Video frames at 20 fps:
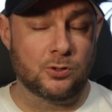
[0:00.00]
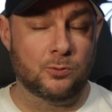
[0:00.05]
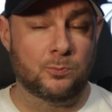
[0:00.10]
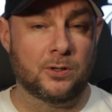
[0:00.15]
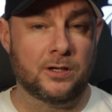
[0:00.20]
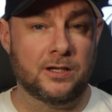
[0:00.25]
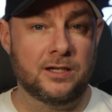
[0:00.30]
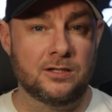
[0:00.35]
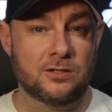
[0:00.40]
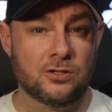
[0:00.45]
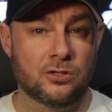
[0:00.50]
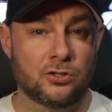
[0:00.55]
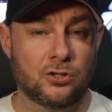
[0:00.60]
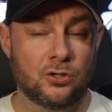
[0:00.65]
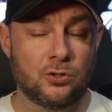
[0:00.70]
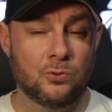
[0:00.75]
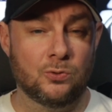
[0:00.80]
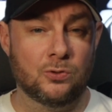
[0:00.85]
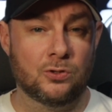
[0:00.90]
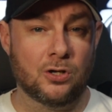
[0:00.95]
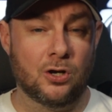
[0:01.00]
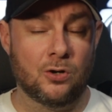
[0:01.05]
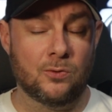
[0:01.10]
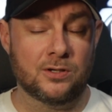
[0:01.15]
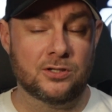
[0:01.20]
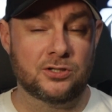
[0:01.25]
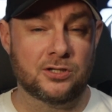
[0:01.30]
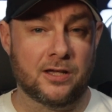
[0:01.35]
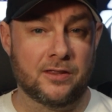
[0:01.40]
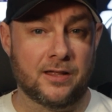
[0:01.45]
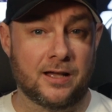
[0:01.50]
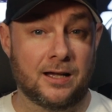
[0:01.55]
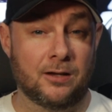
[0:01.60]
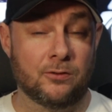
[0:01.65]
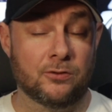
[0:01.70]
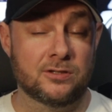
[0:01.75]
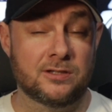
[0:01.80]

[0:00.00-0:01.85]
So please do go and check that out.